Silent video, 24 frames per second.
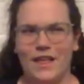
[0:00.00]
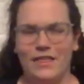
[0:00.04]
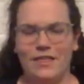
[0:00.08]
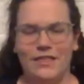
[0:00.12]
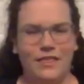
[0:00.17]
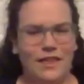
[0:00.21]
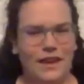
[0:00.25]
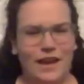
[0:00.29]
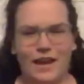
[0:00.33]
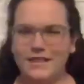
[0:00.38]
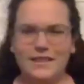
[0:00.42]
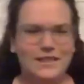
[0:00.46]

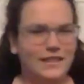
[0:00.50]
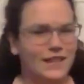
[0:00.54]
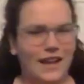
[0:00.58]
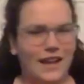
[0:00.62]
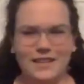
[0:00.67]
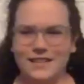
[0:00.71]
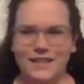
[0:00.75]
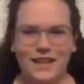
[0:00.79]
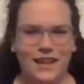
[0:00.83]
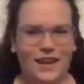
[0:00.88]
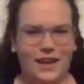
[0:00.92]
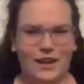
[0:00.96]
that's
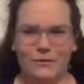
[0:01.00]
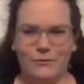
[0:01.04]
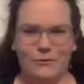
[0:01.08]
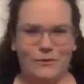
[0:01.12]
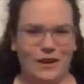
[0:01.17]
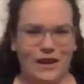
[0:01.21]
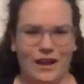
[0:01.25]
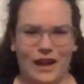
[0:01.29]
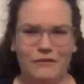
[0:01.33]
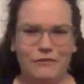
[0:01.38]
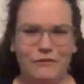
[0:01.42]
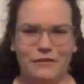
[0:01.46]
not
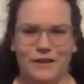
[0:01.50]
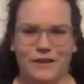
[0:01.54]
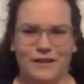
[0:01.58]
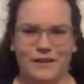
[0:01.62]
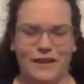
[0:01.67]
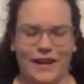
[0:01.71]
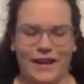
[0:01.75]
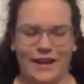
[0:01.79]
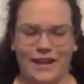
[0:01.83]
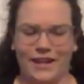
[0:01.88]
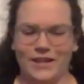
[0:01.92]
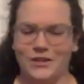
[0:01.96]
what I feel
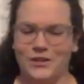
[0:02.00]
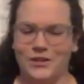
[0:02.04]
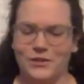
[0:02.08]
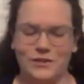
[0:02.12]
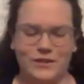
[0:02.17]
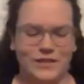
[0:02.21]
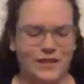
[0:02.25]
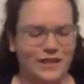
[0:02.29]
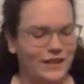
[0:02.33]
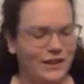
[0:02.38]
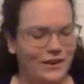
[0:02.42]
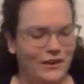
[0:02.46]
like. And she
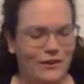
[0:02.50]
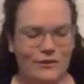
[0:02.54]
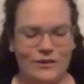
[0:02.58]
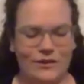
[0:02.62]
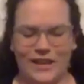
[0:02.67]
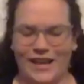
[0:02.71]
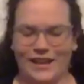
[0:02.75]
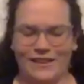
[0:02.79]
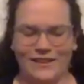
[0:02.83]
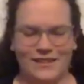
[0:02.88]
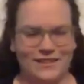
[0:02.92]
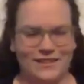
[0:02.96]
was like, no,
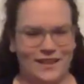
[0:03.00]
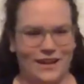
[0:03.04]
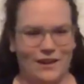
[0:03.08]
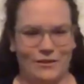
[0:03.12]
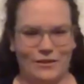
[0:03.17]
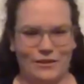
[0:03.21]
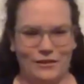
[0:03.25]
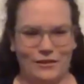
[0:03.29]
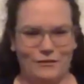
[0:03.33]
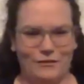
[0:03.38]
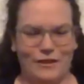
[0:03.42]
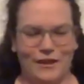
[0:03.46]
Kayla, it's not
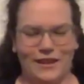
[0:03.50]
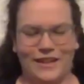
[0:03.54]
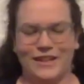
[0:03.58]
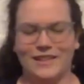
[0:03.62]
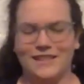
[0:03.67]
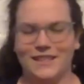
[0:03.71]
what you feel like.